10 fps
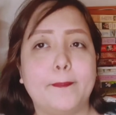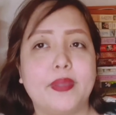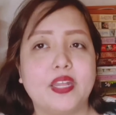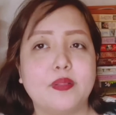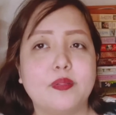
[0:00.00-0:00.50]

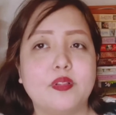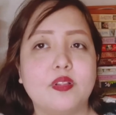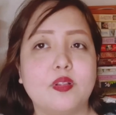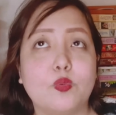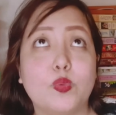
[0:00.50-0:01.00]
made
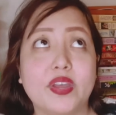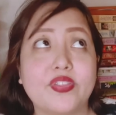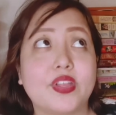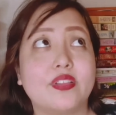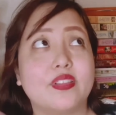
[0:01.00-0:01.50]

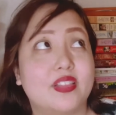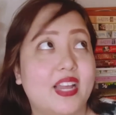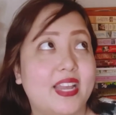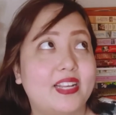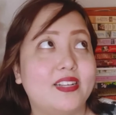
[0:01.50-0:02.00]
with
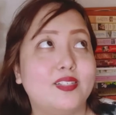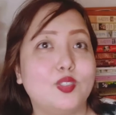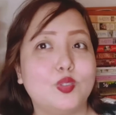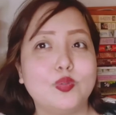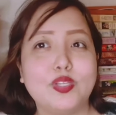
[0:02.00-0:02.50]
like
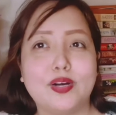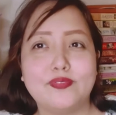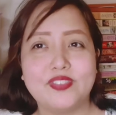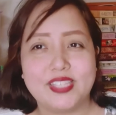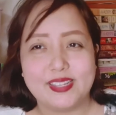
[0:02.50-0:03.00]
2
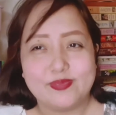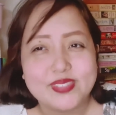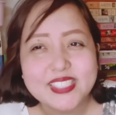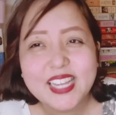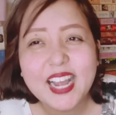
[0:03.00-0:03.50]
love
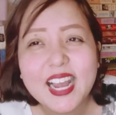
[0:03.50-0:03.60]
teams.